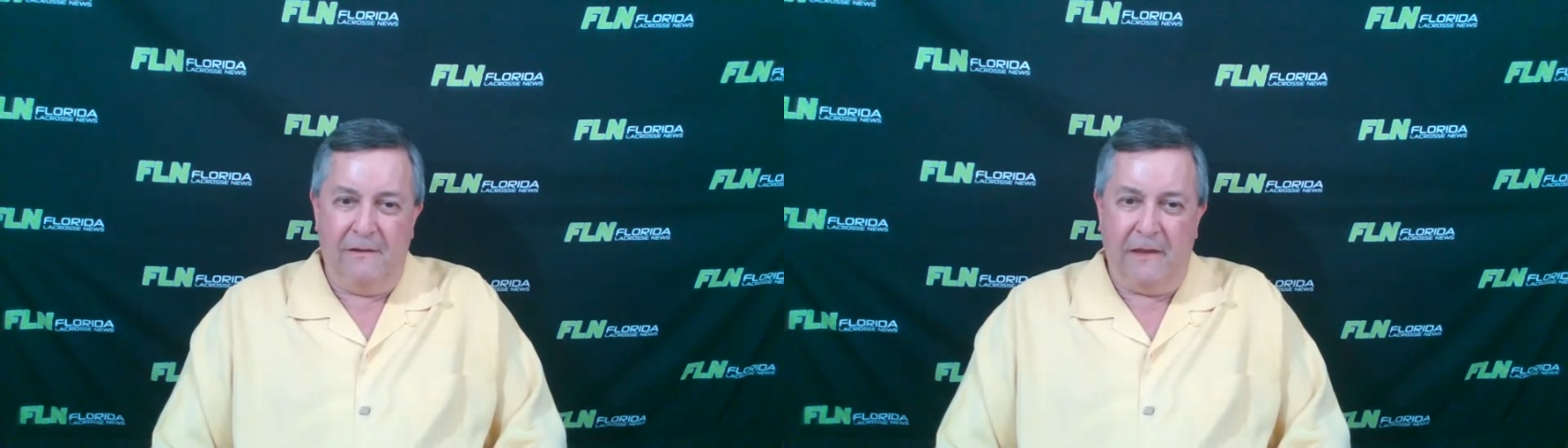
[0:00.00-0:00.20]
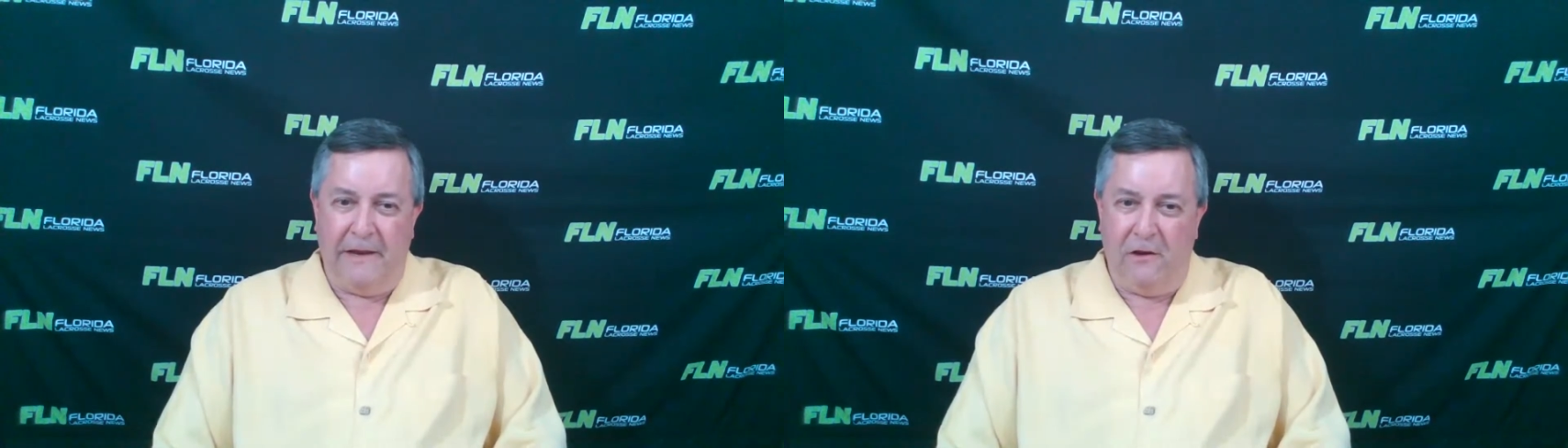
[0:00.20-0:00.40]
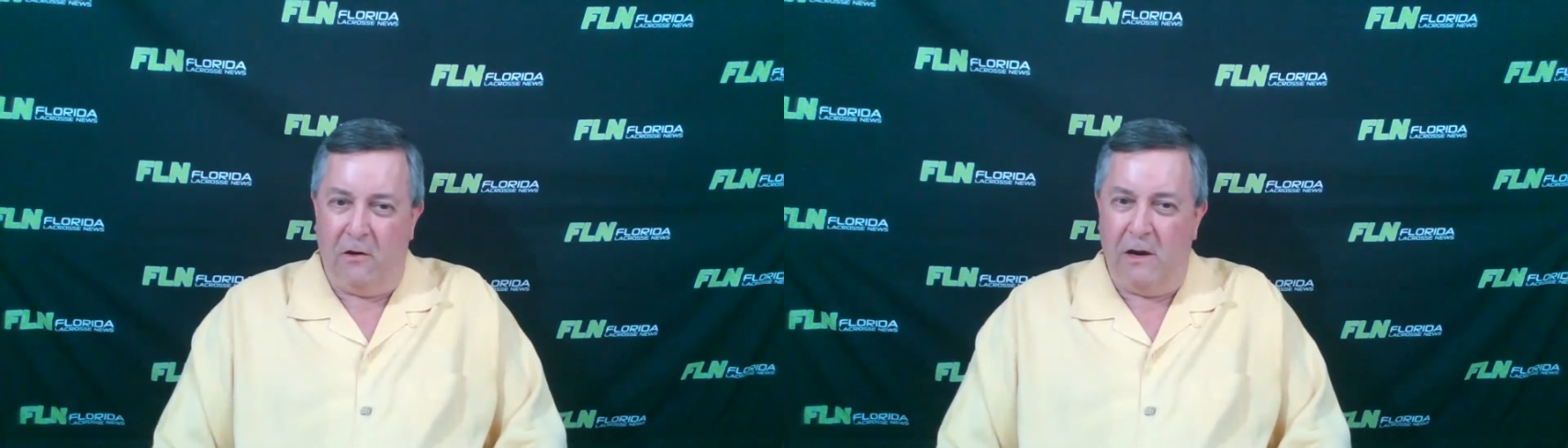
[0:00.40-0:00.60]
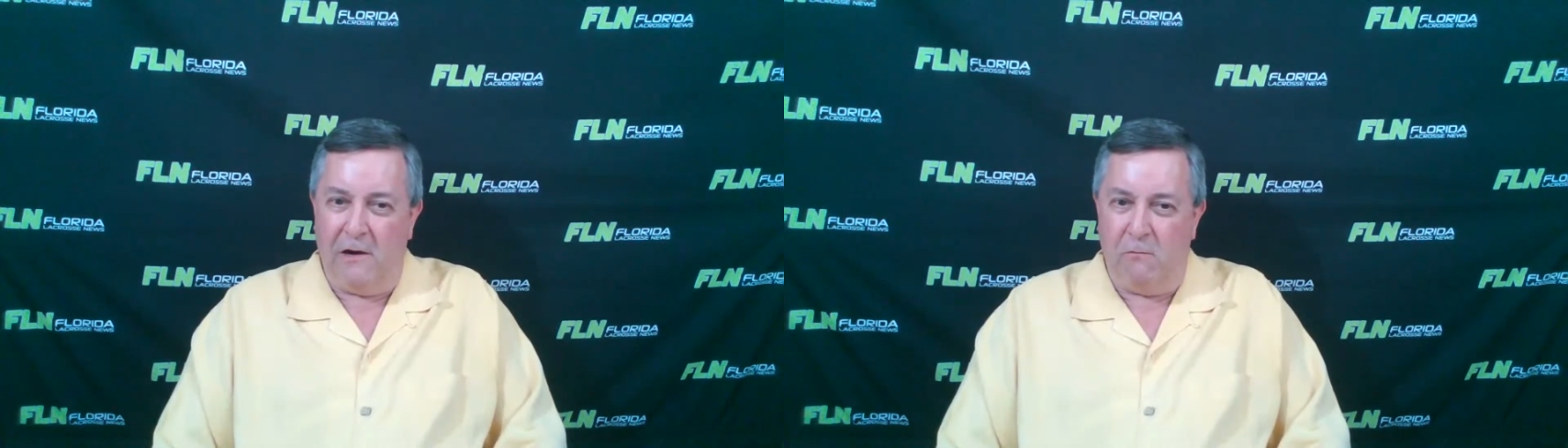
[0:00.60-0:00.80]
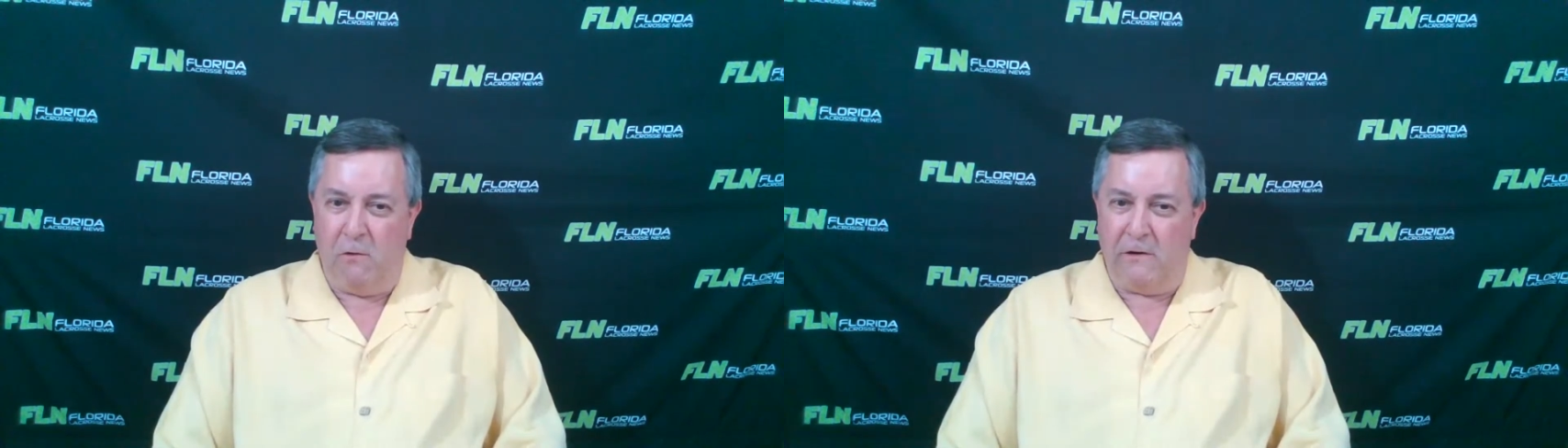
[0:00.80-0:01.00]
They know how
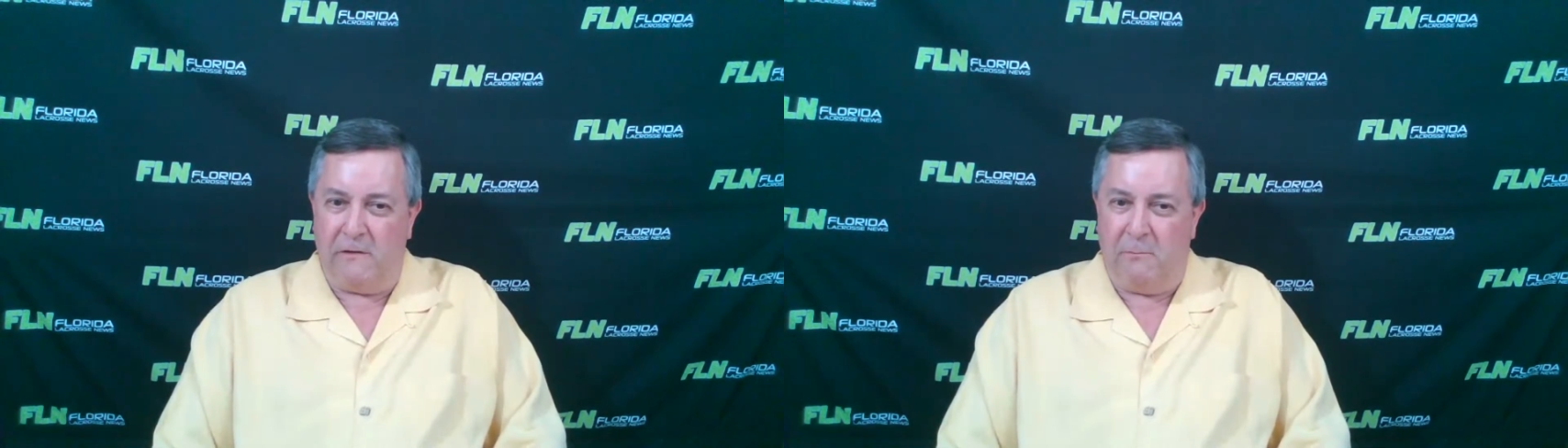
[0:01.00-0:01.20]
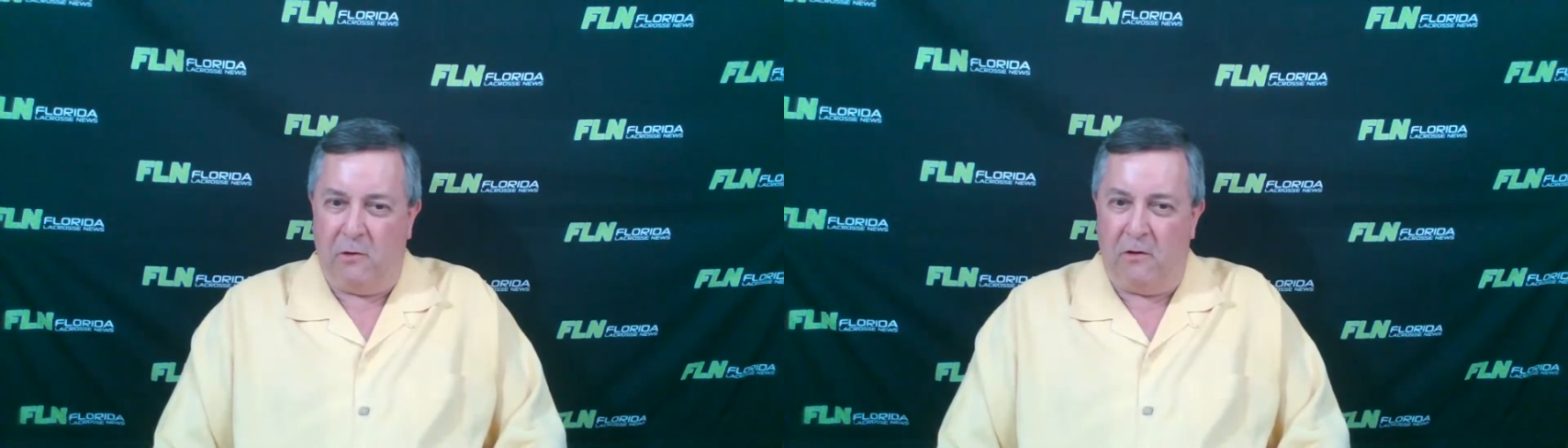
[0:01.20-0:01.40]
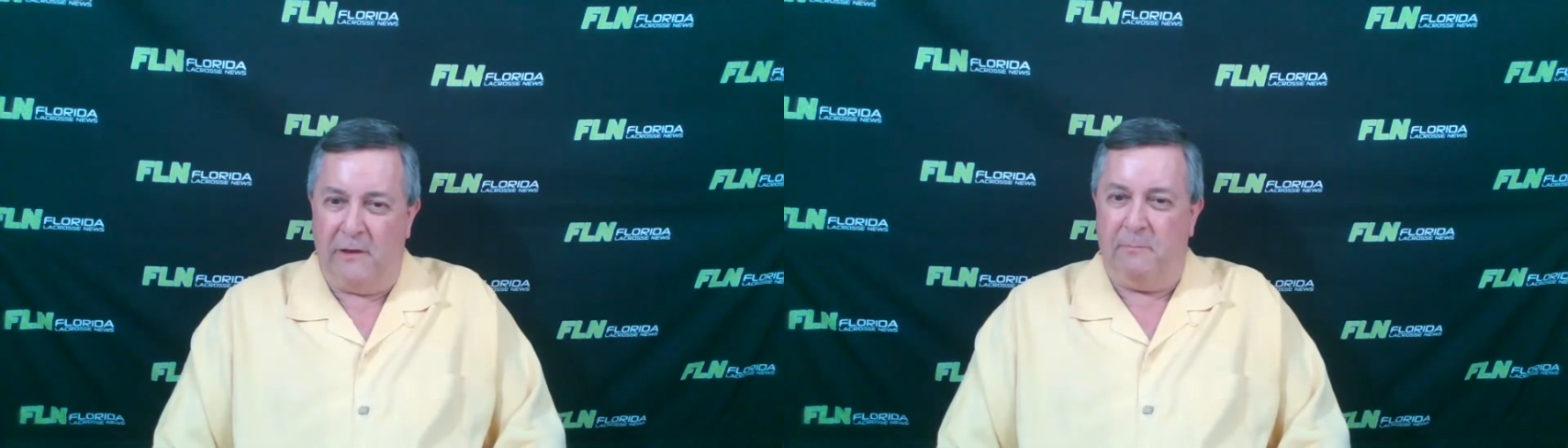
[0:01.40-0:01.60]
to work the ball.